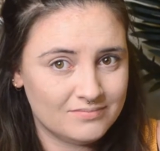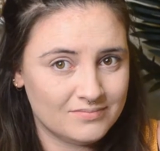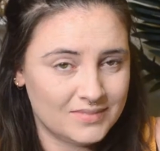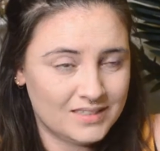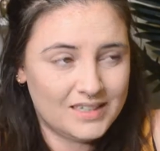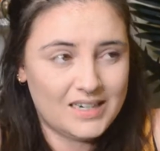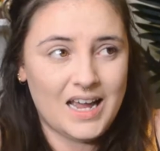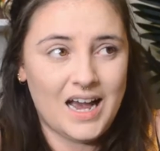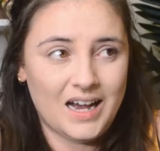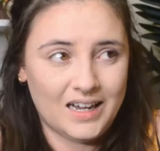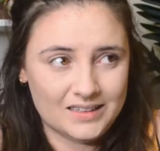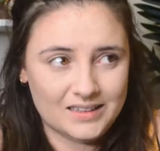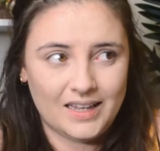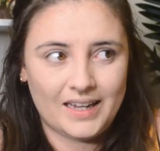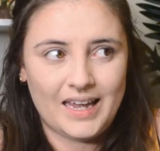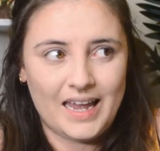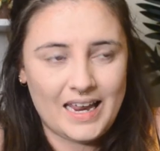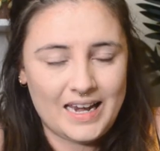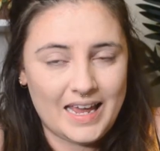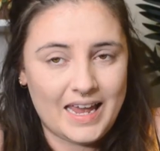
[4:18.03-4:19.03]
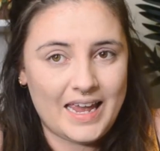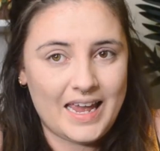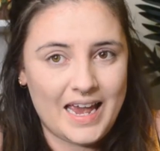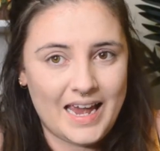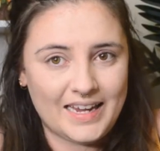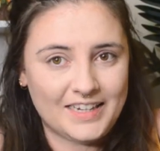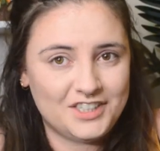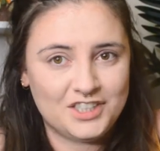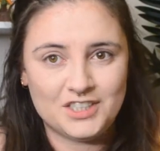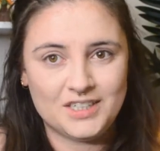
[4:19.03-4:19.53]
Nah, like
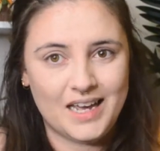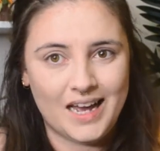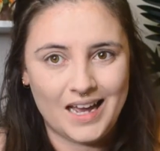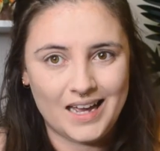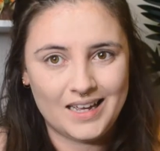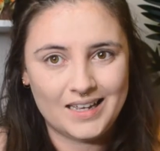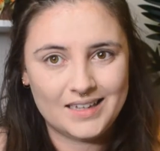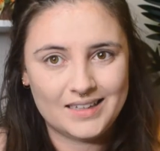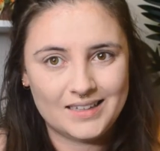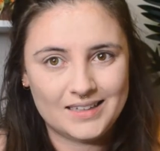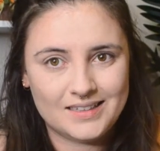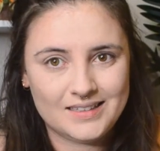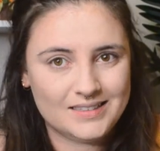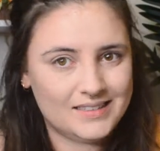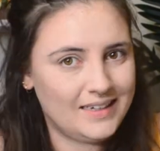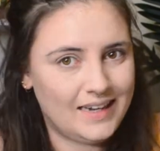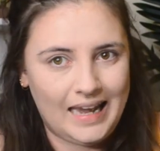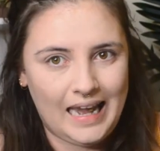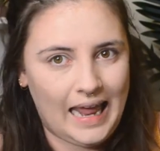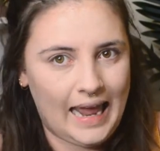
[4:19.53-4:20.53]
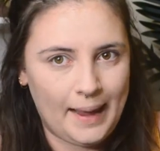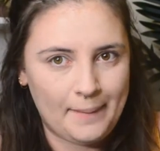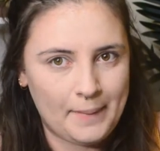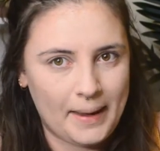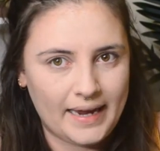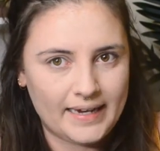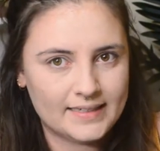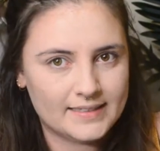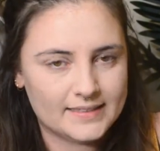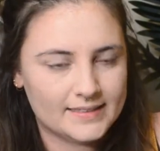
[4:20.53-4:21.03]
N-A-H, nah. Nah,
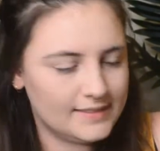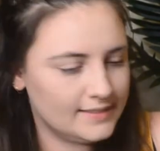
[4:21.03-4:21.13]
mate.